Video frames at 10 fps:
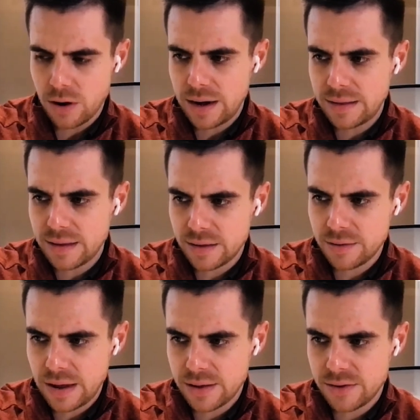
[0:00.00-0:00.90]
any
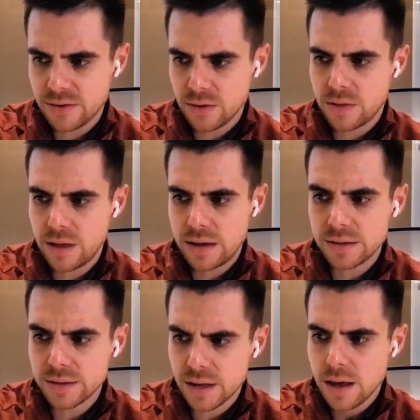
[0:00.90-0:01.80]
disadvantages or
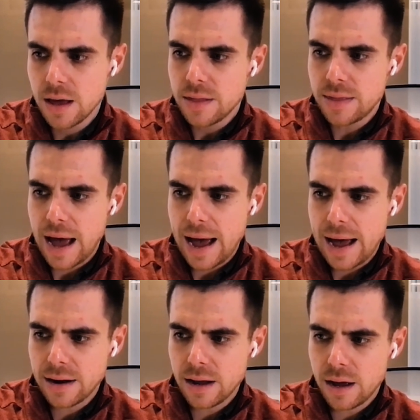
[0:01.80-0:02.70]
things
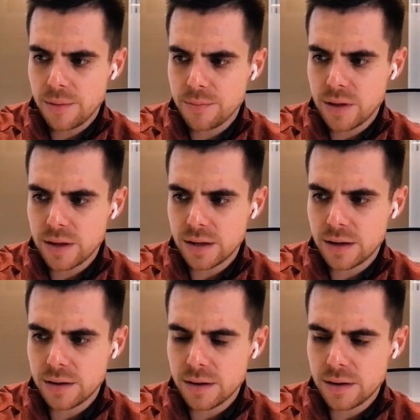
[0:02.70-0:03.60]
that
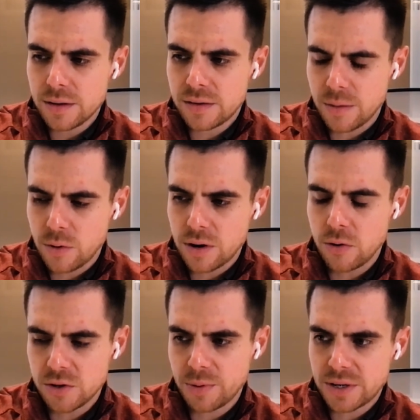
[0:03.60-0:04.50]
someone
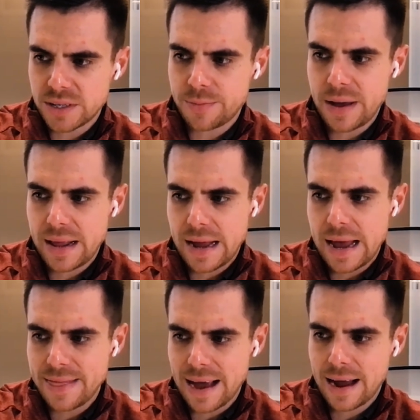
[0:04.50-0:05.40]
who is participating
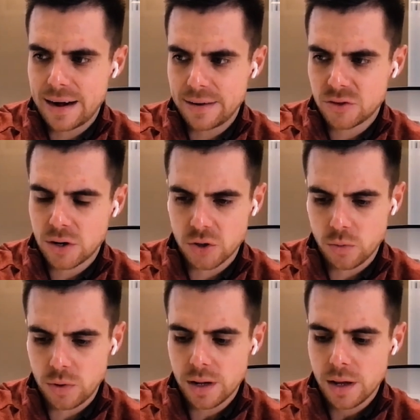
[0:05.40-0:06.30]
in that kind of structure
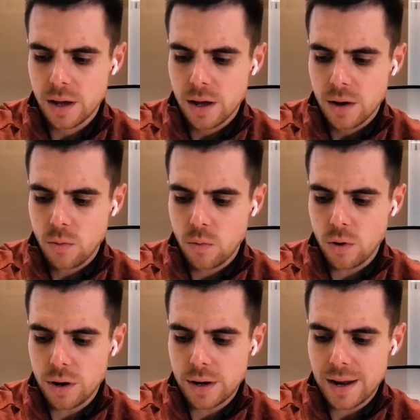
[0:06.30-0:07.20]
would
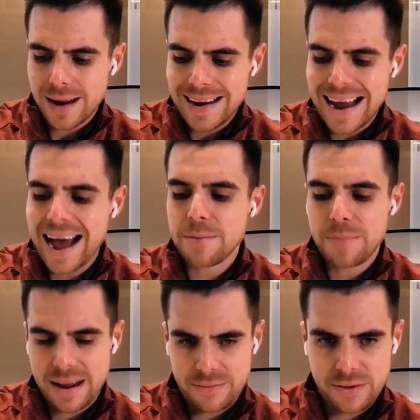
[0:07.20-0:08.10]
not
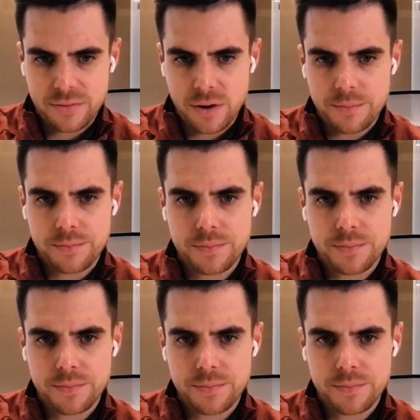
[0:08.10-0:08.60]
benefit from?